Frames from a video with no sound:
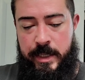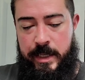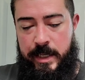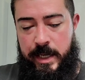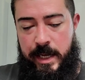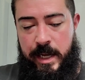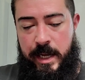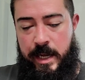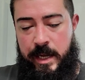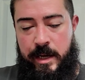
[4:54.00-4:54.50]

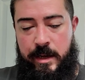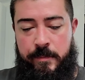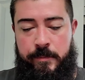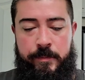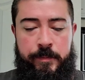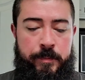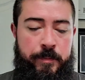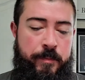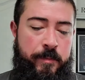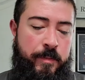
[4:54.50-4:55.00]

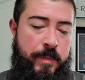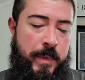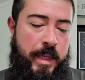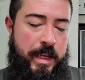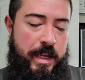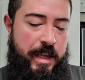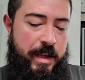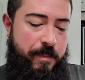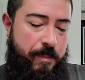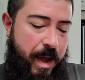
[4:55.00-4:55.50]
Um,
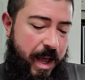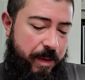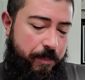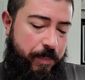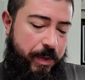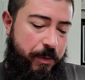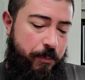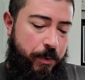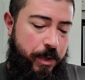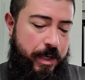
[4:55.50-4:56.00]
it might
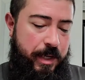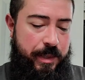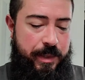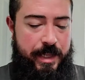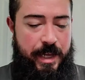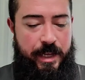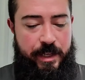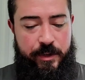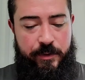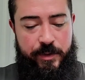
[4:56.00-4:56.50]
be one
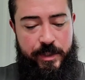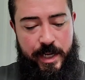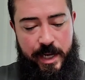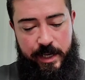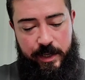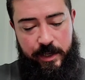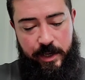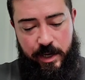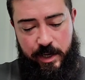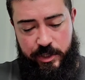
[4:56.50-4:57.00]
that you
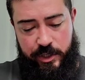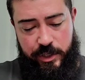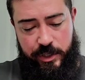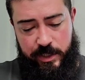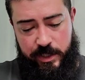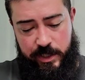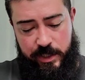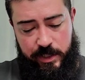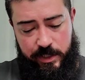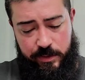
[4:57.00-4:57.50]
take
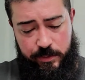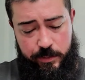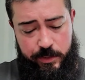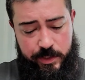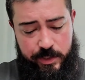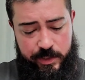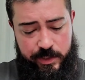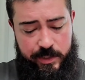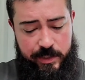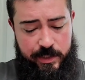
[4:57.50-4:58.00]
caution and use
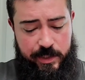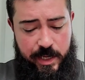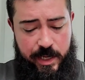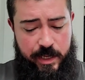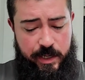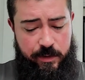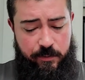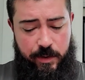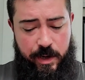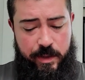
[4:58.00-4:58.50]
a
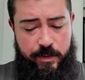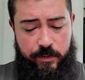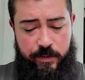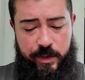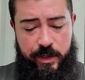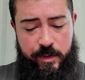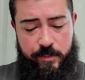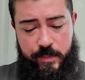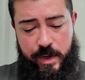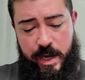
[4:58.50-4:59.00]
synthetic rather
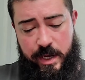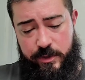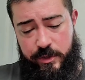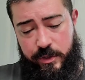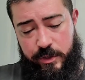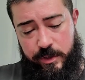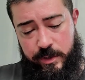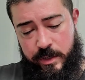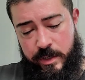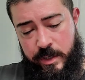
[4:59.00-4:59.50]
than a
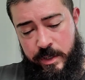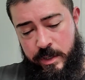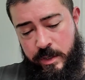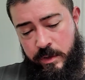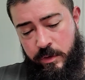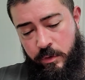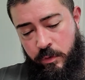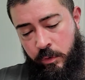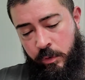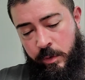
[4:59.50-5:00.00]
badger
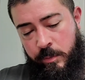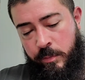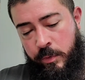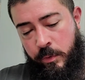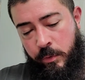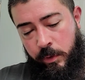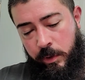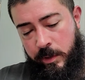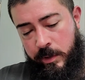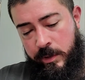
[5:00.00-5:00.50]
or a
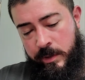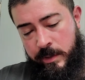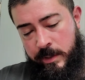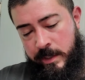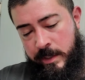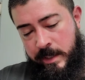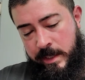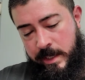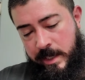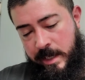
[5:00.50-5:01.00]
boar.
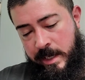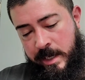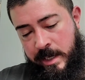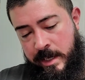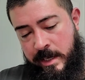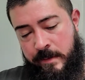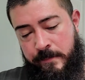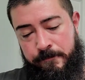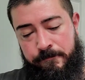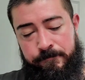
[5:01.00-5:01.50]

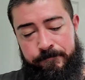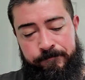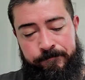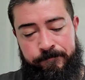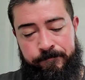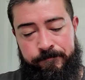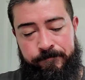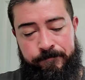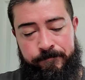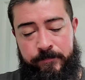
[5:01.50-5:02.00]
Um,
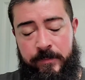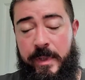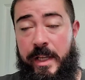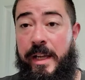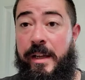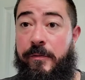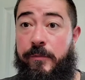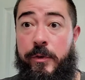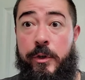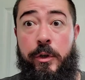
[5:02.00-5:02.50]

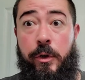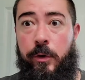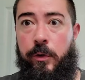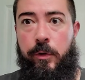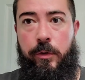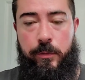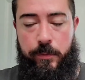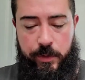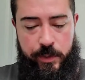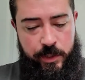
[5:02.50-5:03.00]
if
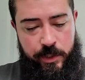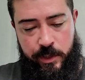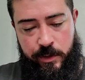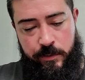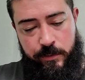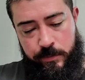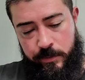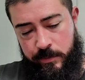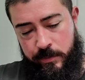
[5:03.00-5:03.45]
you're, you know,